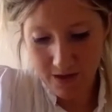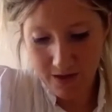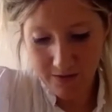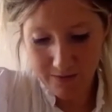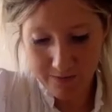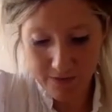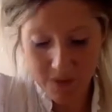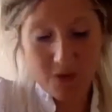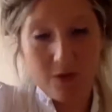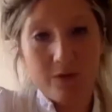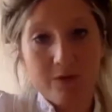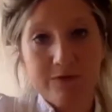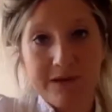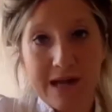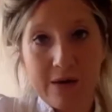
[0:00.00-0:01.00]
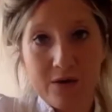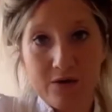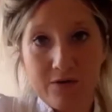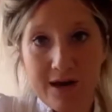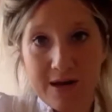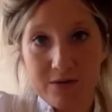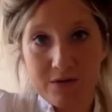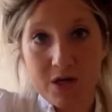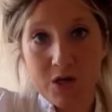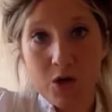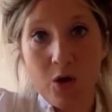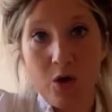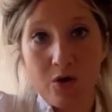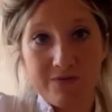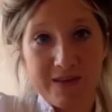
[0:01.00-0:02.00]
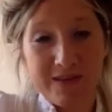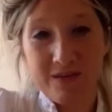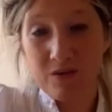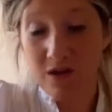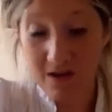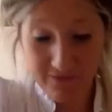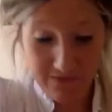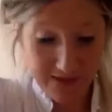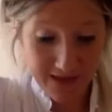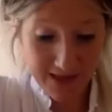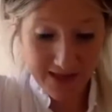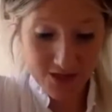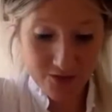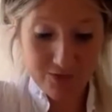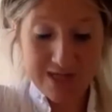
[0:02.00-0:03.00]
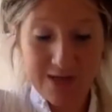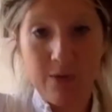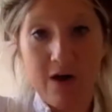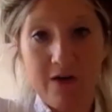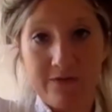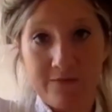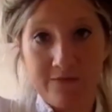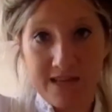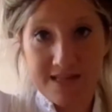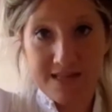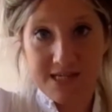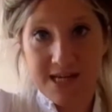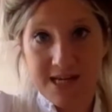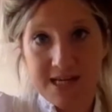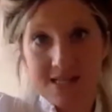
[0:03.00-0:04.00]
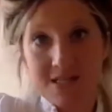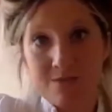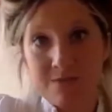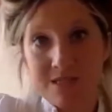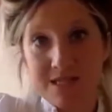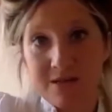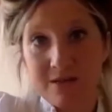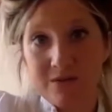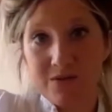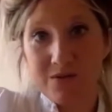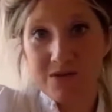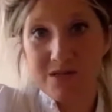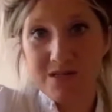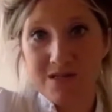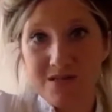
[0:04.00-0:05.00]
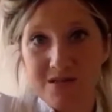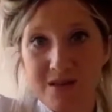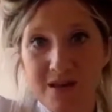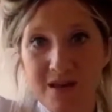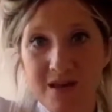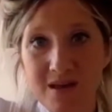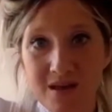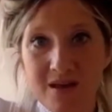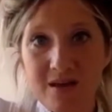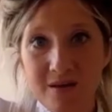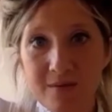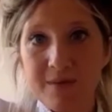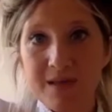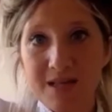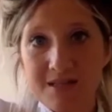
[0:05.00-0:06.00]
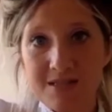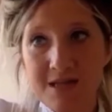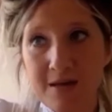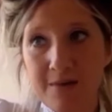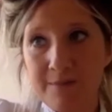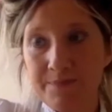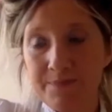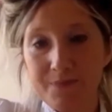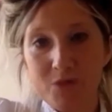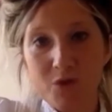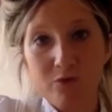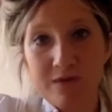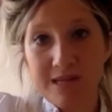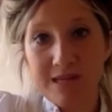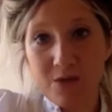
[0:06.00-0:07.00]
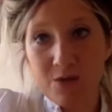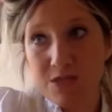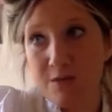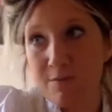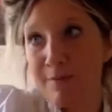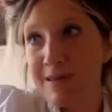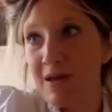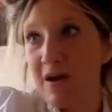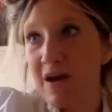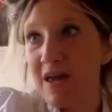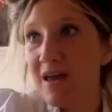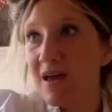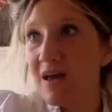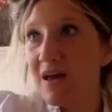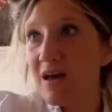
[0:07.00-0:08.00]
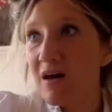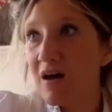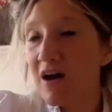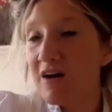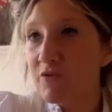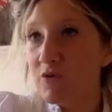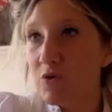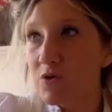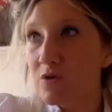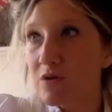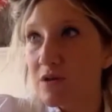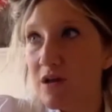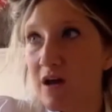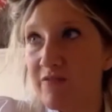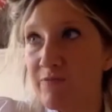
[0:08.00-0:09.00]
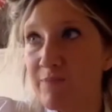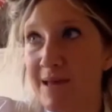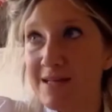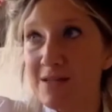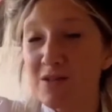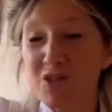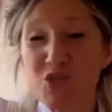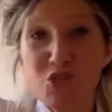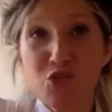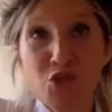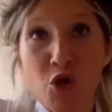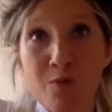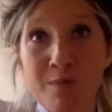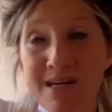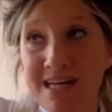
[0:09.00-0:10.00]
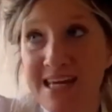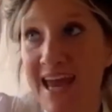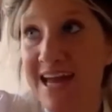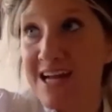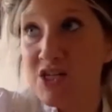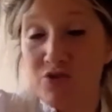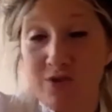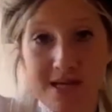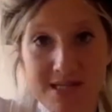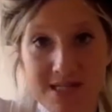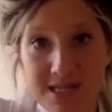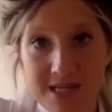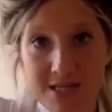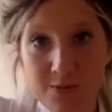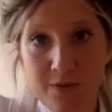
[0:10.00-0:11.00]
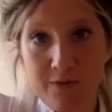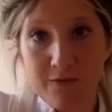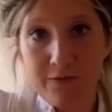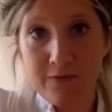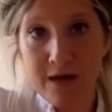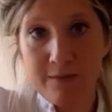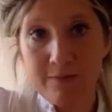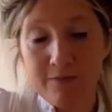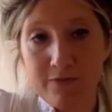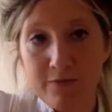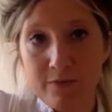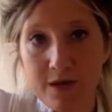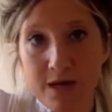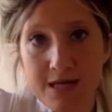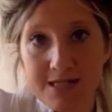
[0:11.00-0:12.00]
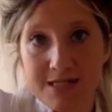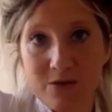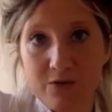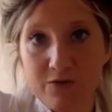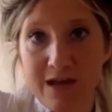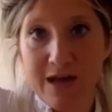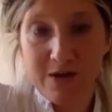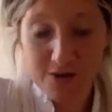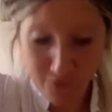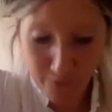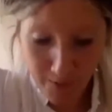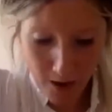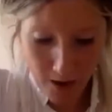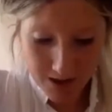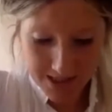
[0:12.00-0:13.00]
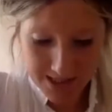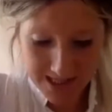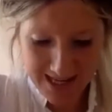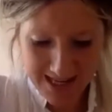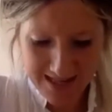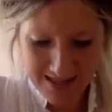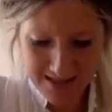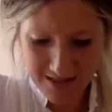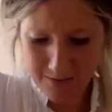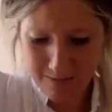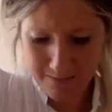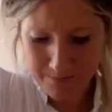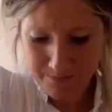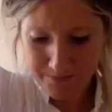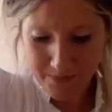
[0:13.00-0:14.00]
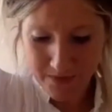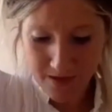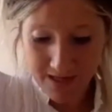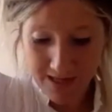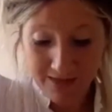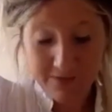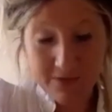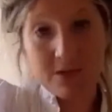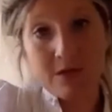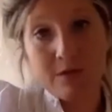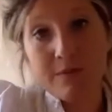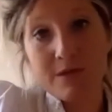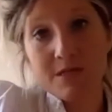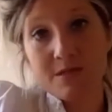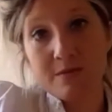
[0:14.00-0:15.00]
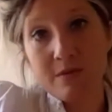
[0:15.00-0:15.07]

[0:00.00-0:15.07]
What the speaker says: you know, flower crown a lot, then I think it's really worth investing in some silks, because you'll reuse them. I mean, I've made so many headdresses with silk flowers for parties, and given them as